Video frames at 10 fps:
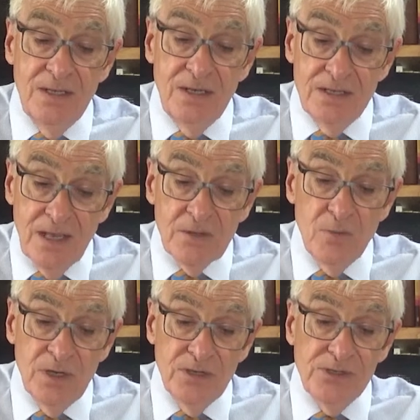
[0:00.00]
In other
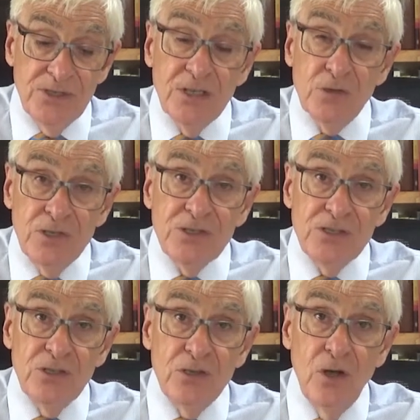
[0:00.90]
words, in a
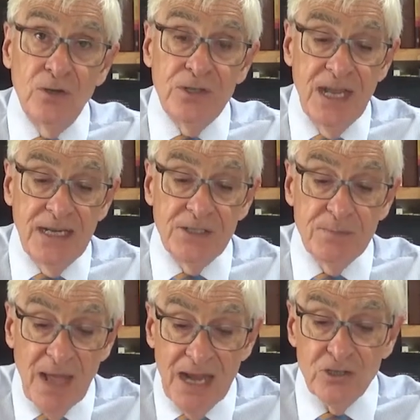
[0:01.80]
Christian
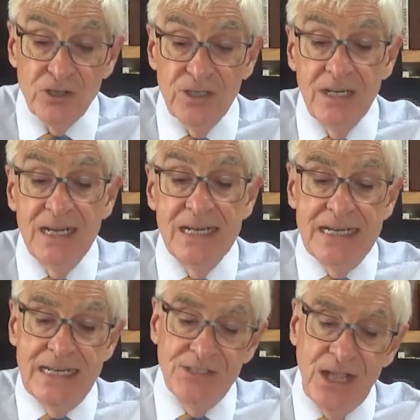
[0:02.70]
context, passion
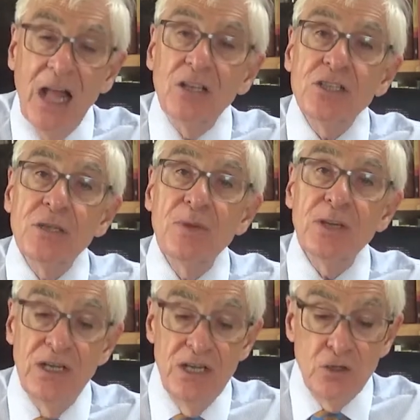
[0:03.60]
is
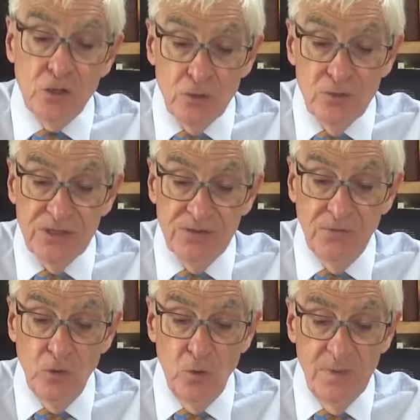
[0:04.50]
ultimately
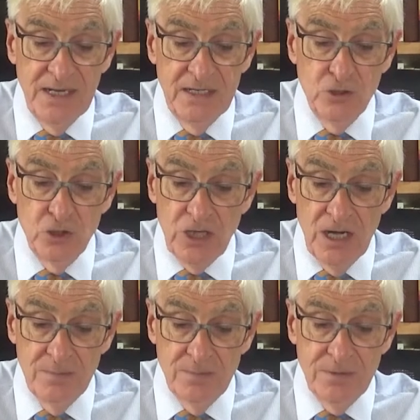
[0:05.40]
cruciform in
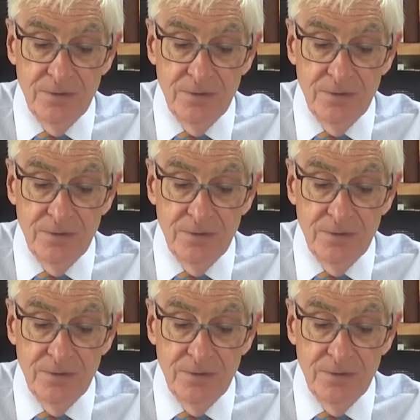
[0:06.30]
shape.